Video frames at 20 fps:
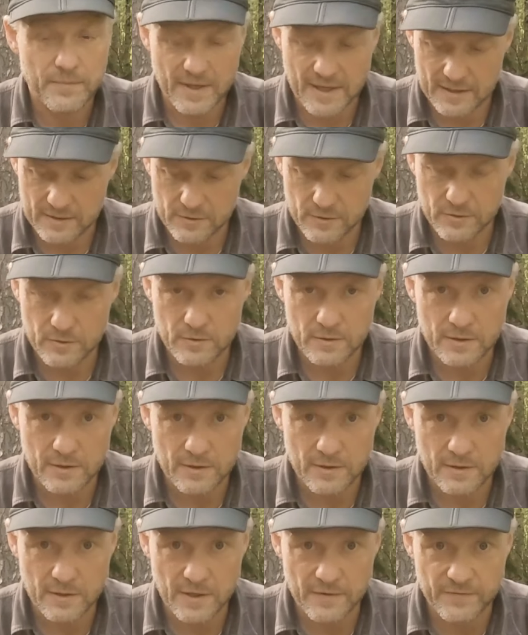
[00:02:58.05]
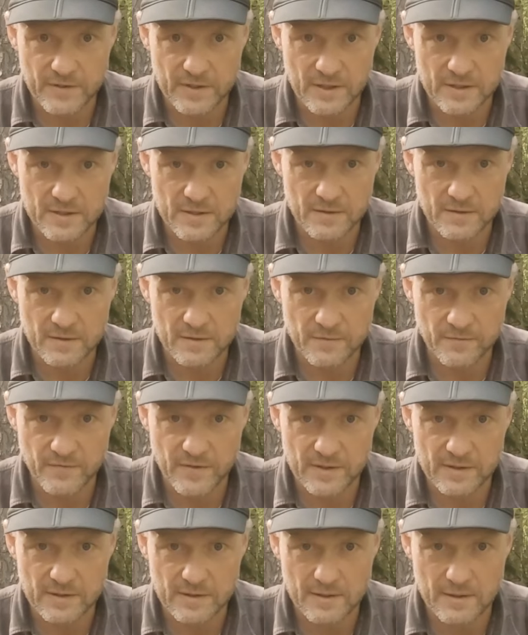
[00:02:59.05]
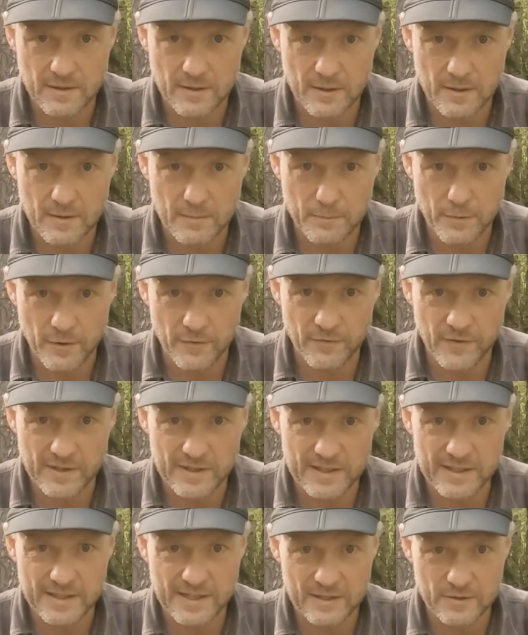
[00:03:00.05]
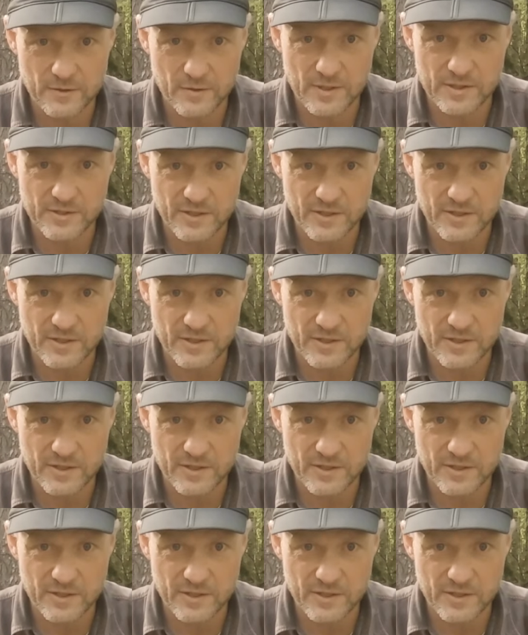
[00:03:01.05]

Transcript: Can you, if it doesn't fit perfectly, can you